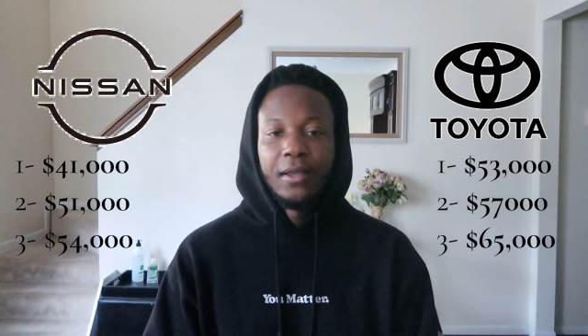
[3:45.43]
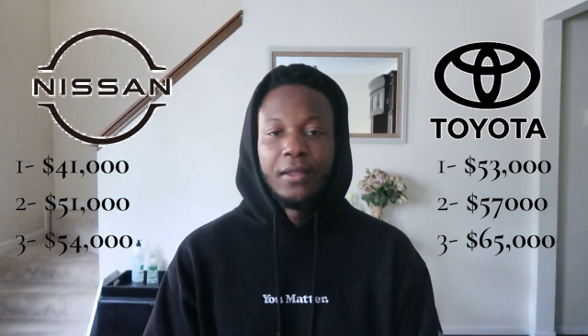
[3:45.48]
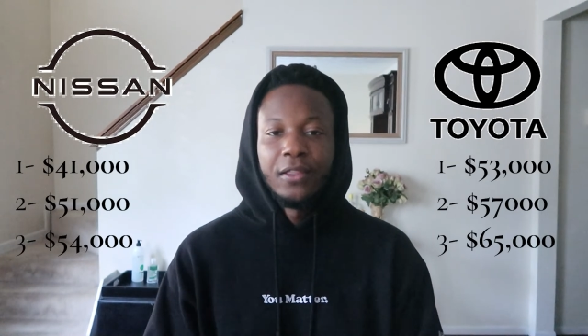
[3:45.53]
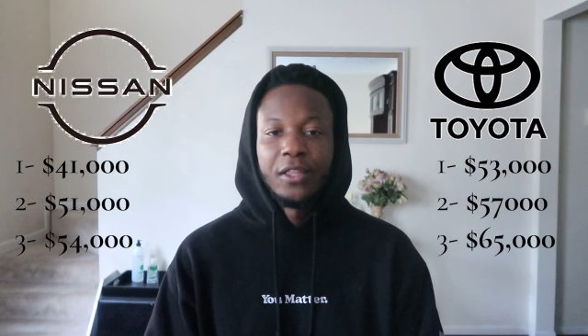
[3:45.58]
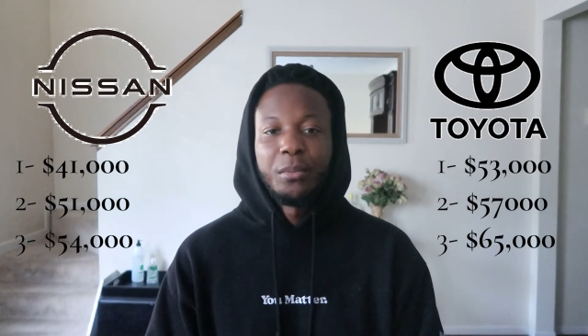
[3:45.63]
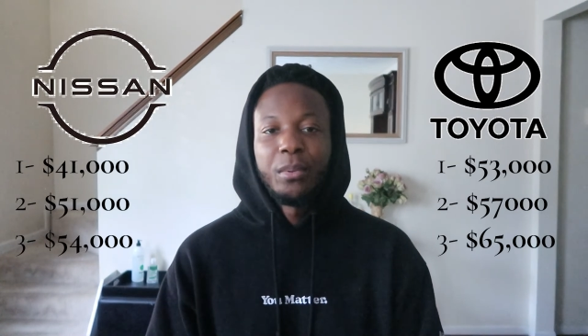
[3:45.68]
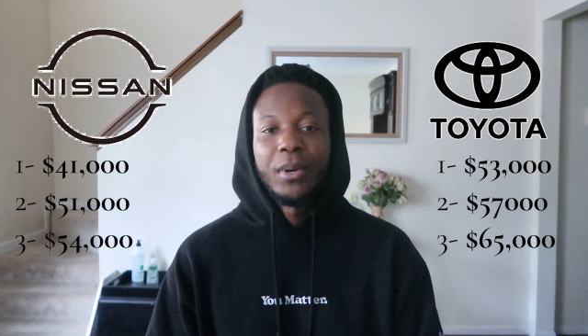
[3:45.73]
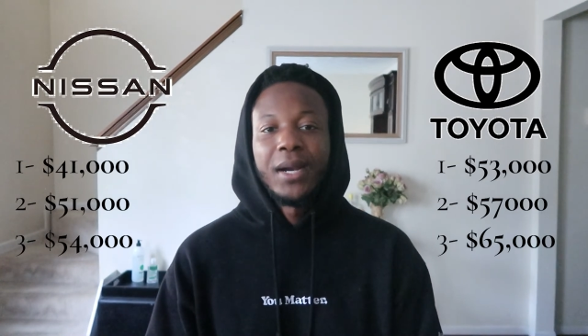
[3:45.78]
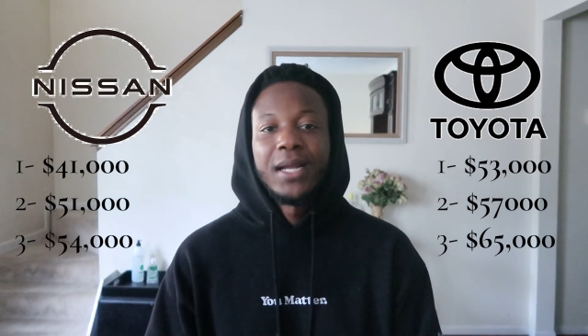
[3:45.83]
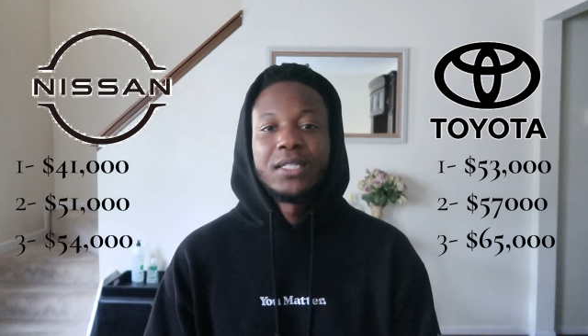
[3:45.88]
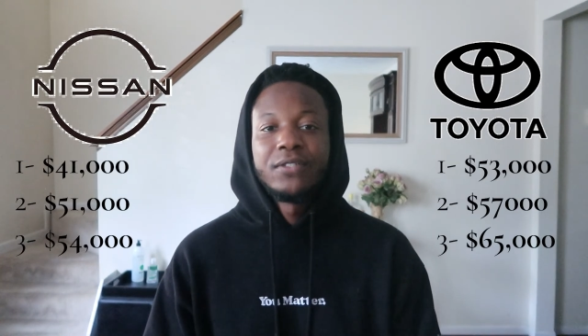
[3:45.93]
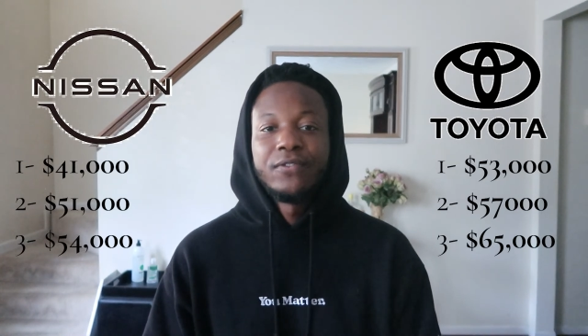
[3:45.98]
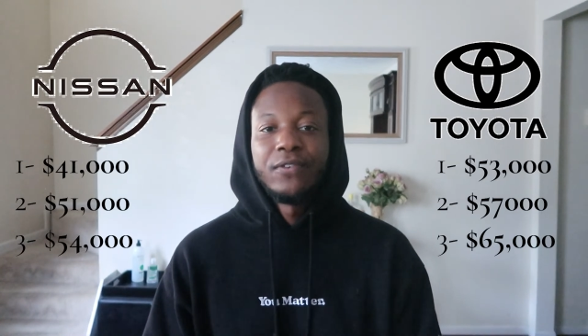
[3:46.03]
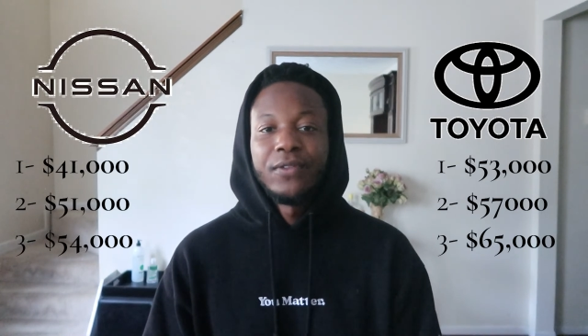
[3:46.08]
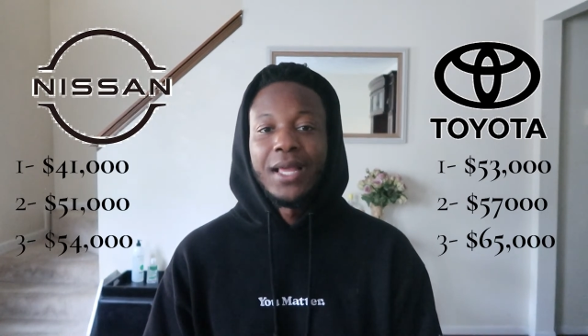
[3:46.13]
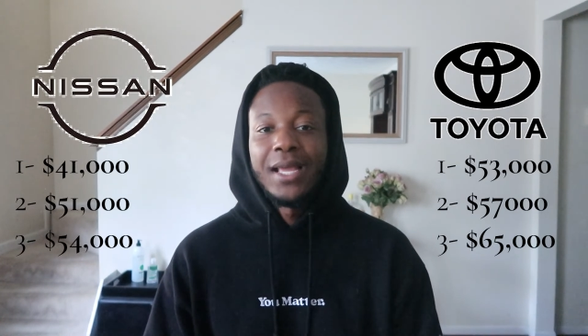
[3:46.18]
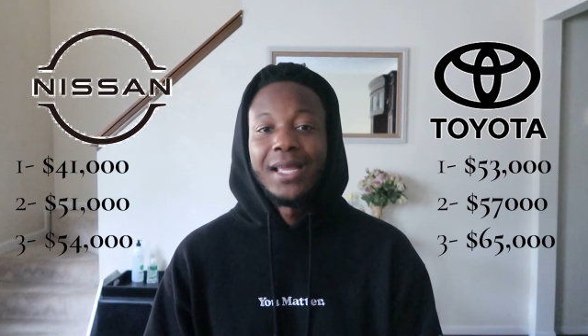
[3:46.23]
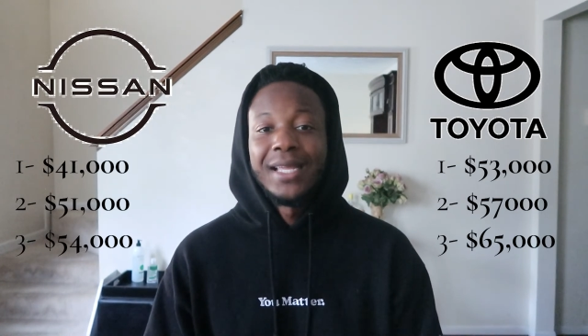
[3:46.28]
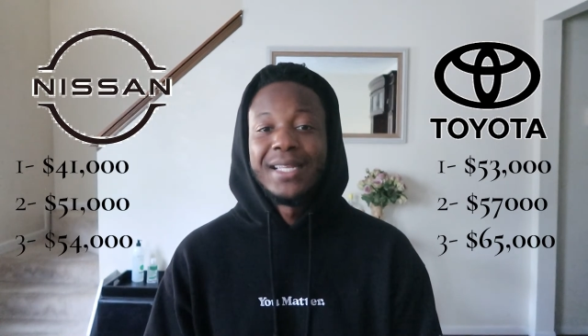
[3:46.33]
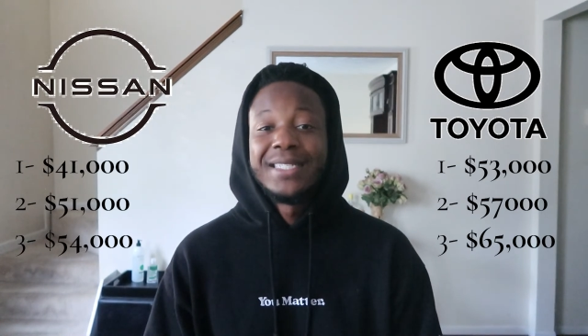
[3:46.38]
the price for
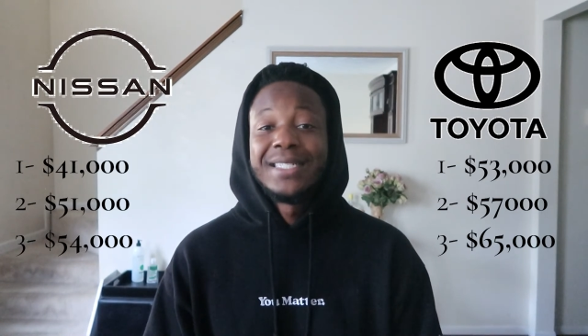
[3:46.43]
that is